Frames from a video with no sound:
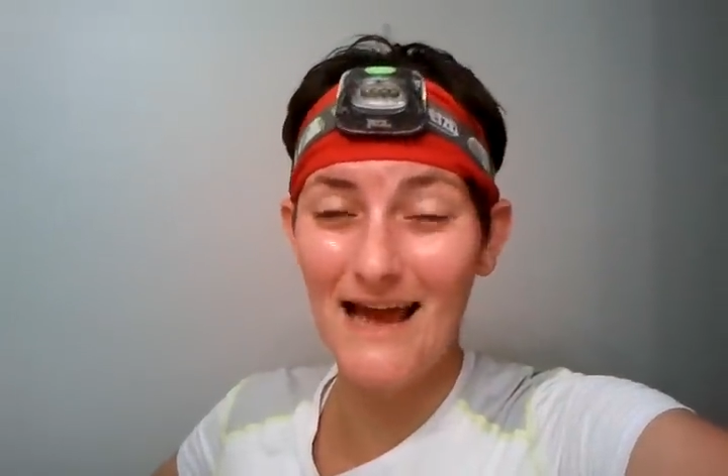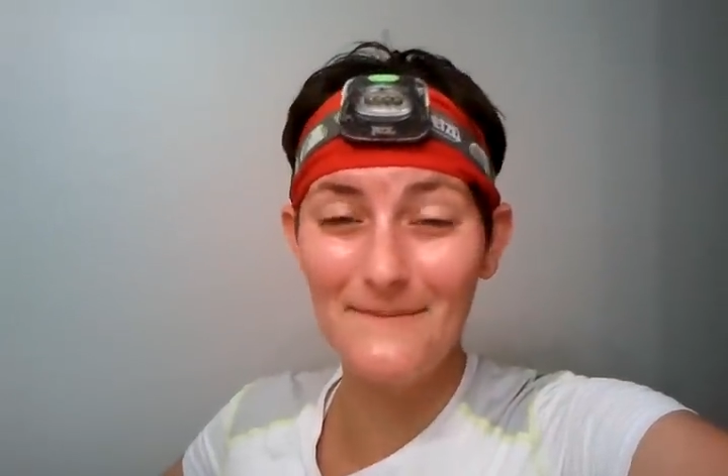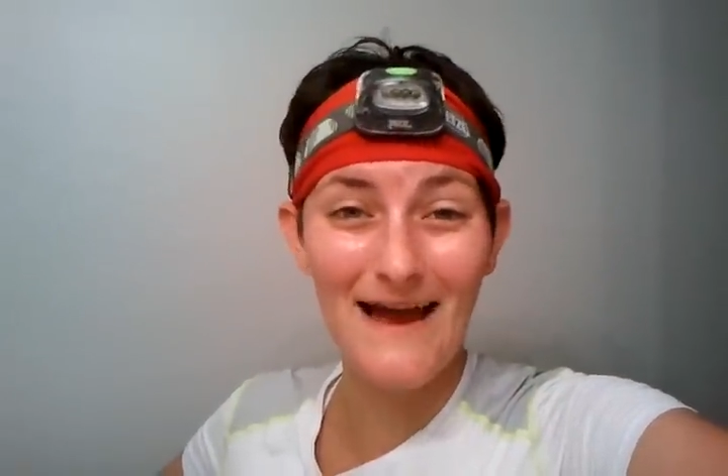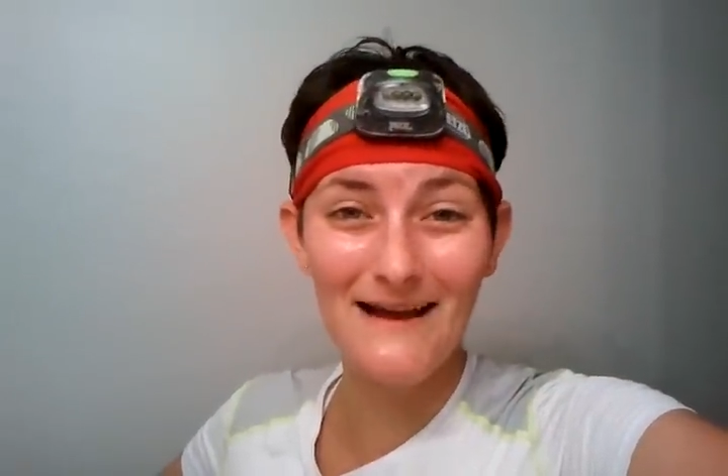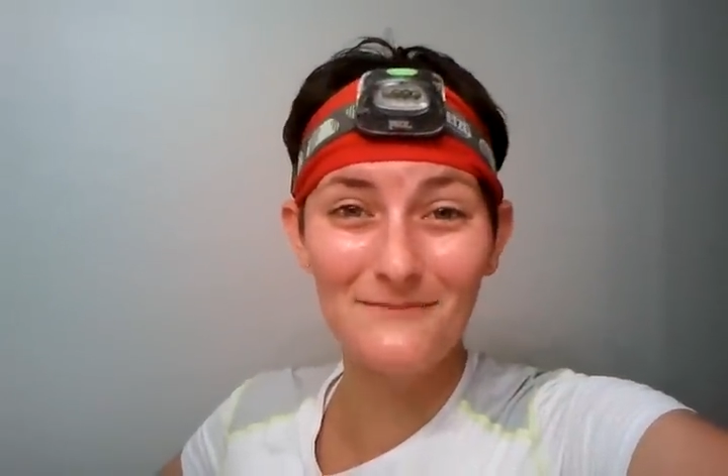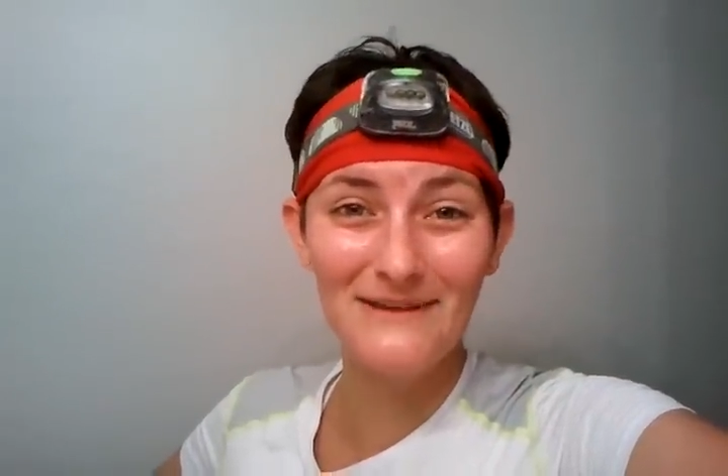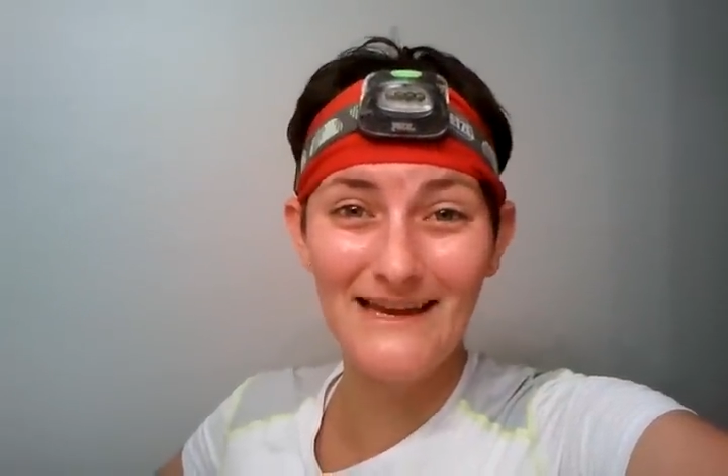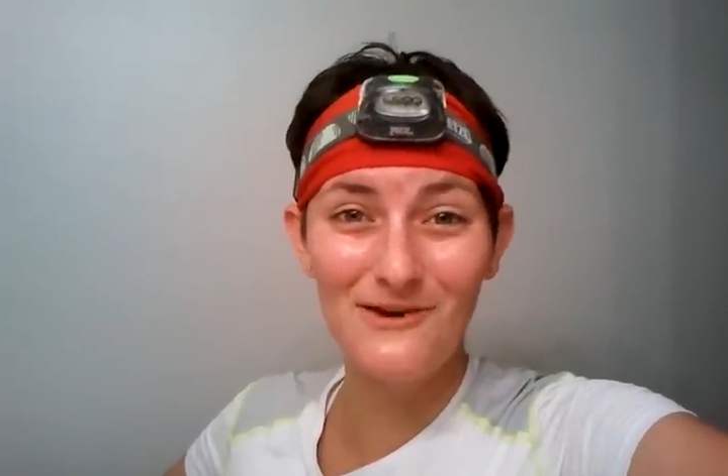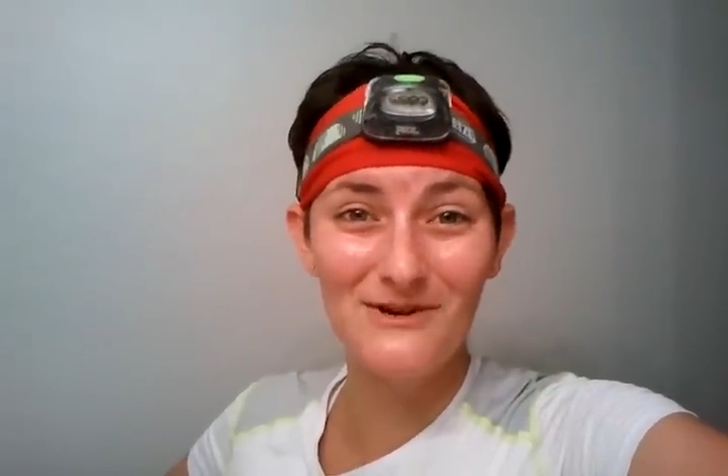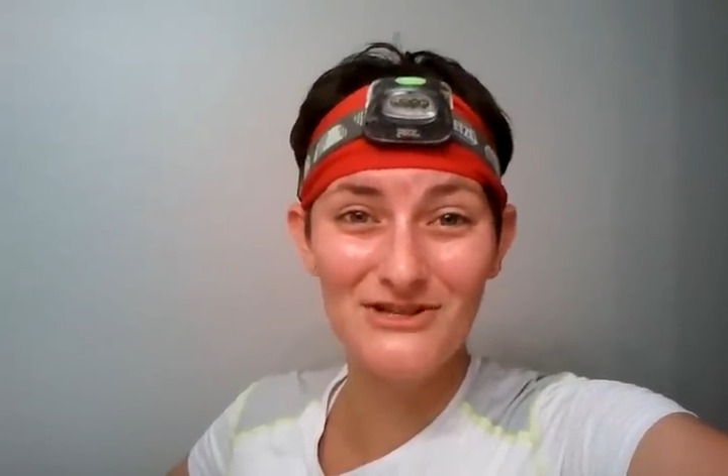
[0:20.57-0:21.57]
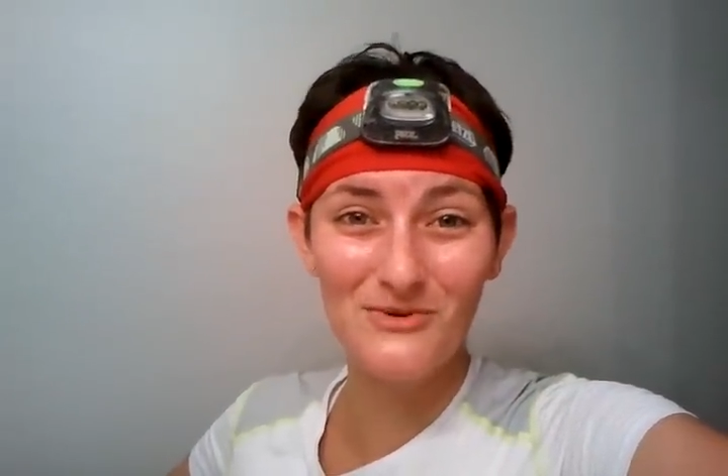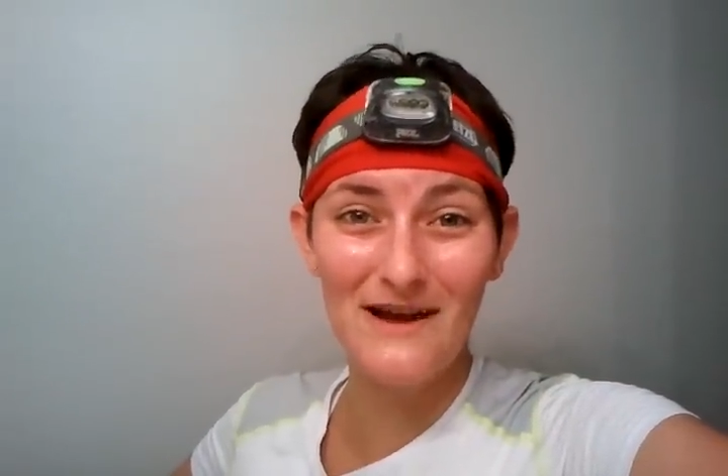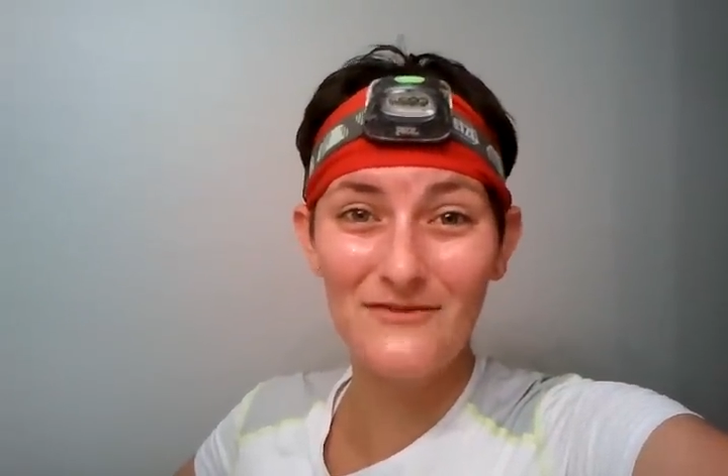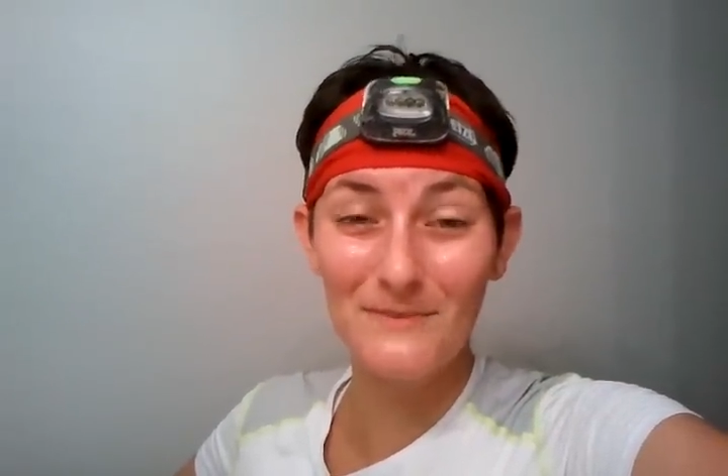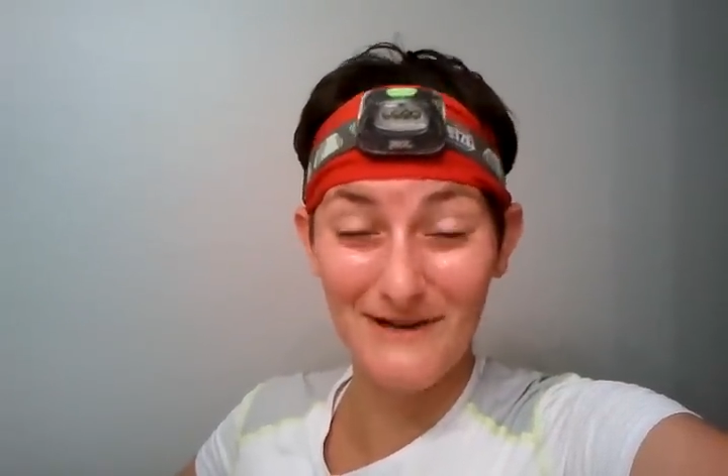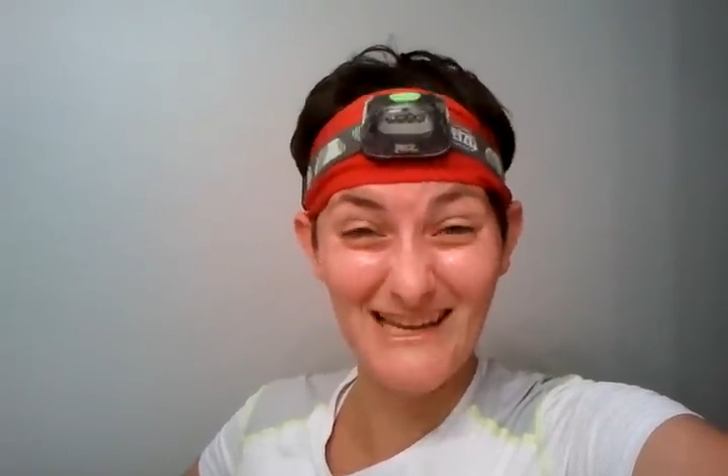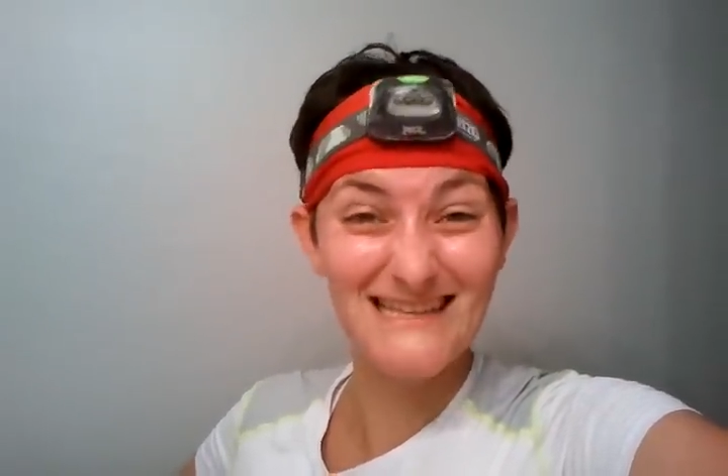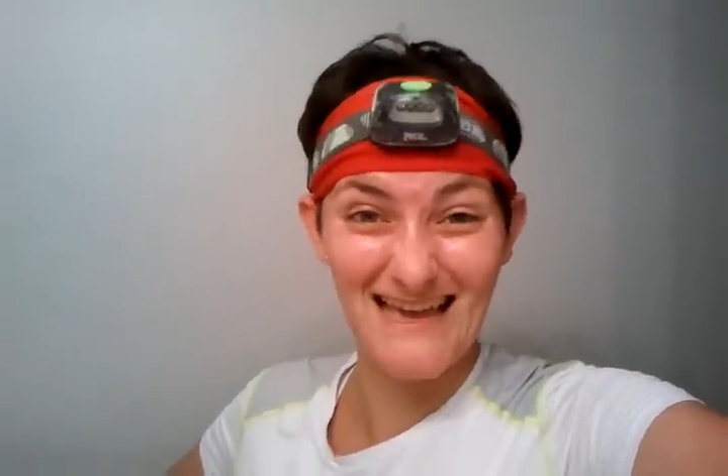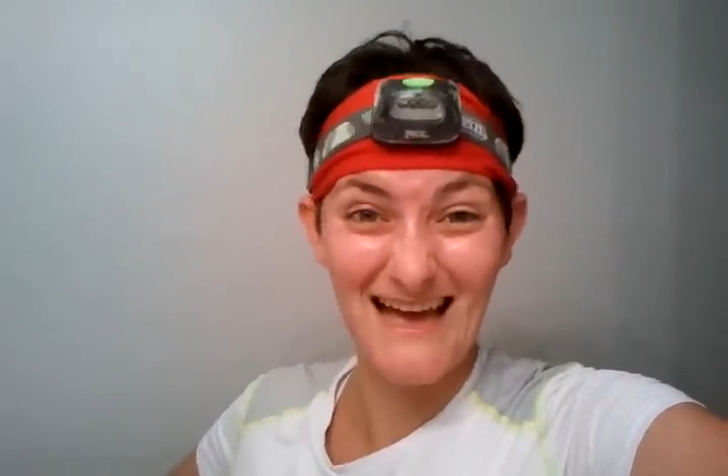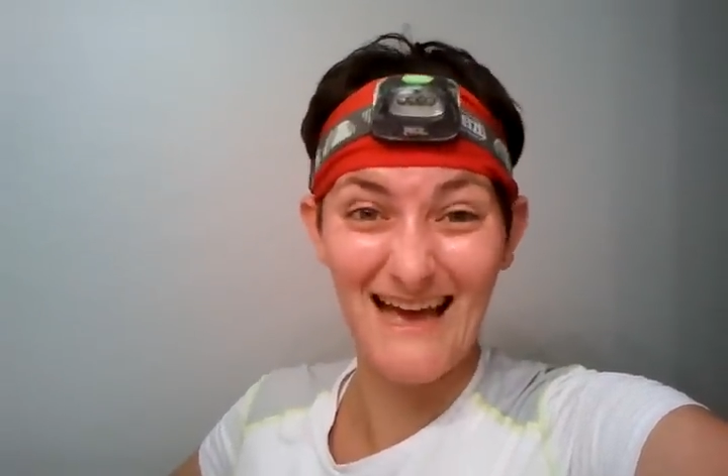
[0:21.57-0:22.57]
I'm not complaining whatsoever, but
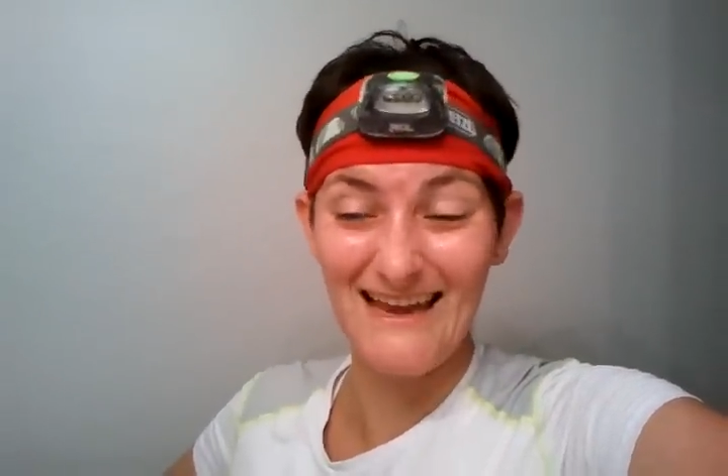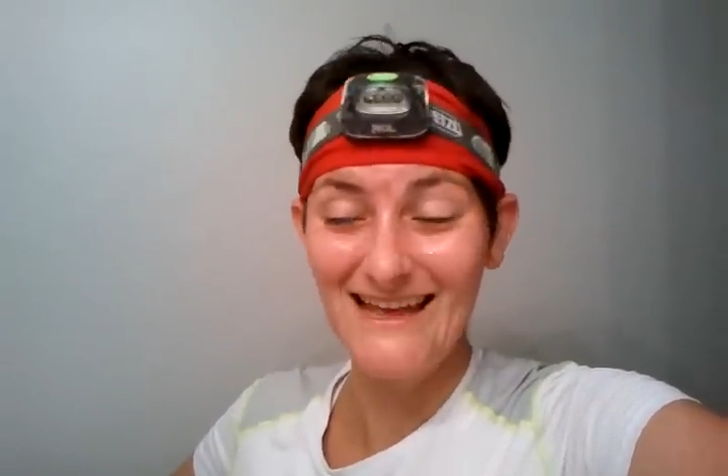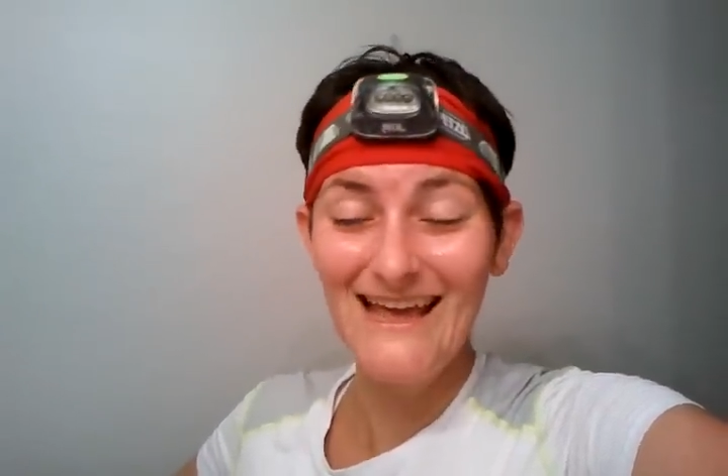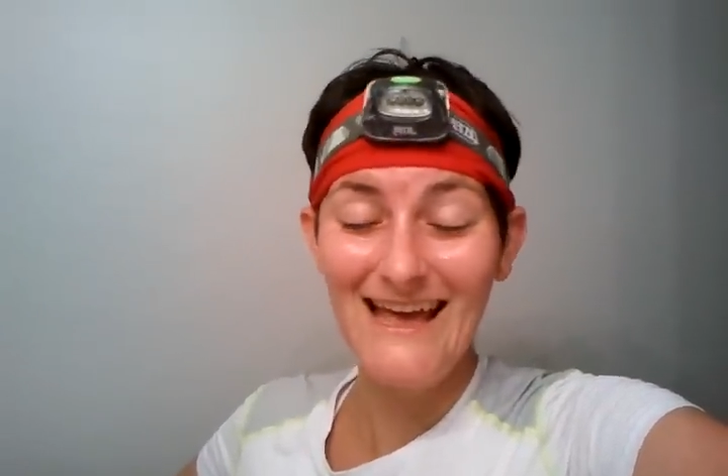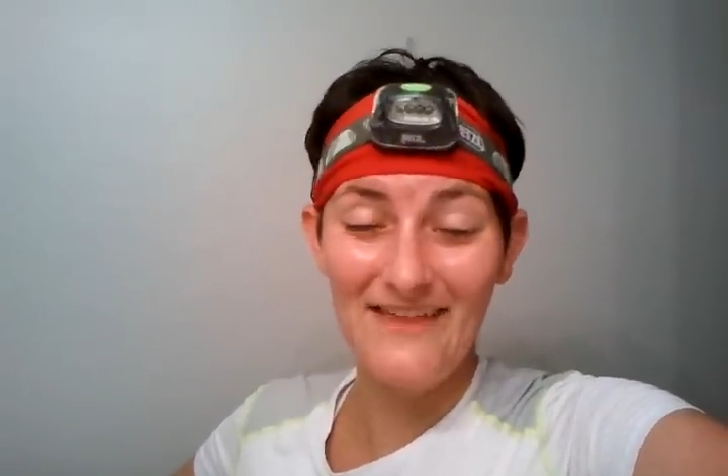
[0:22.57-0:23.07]
it's hot.